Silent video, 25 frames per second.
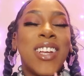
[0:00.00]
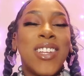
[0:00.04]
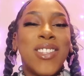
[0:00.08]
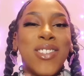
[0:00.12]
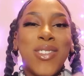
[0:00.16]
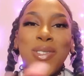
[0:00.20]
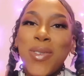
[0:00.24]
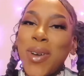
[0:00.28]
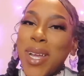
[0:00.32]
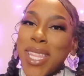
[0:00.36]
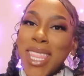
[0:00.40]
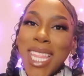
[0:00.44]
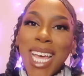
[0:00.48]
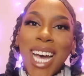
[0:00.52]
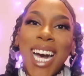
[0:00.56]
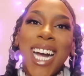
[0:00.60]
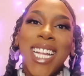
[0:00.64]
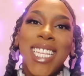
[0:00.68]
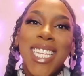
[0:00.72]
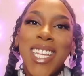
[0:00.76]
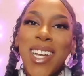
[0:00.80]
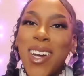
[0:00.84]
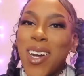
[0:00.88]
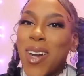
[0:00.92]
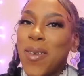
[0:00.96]
Join the
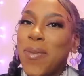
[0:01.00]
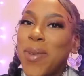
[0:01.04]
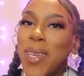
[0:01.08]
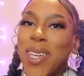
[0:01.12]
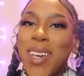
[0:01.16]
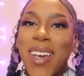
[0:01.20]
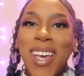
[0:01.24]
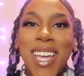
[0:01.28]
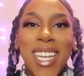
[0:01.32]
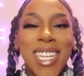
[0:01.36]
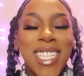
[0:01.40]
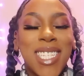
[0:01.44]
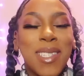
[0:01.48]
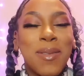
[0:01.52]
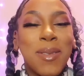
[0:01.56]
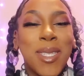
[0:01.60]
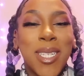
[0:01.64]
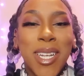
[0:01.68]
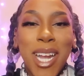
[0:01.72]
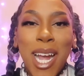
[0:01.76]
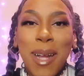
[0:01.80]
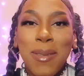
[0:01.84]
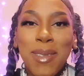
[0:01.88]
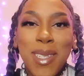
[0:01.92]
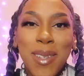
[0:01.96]
Anya Army. Go ahead and
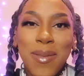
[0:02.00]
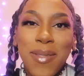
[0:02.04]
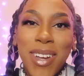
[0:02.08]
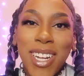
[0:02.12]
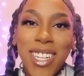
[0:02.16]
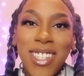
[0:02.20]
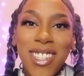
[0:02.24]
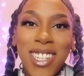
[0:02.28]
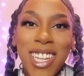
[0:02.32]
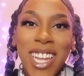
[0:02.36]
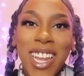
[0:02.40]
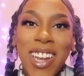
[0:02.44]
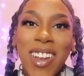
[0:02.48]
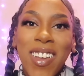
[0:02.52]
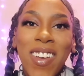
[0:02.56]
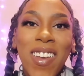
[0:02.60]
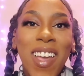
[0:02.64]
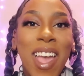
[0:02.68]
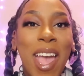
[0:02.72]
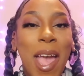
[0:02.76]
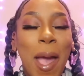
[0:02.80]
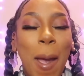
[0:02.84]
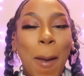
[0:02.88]
subscribe to my channel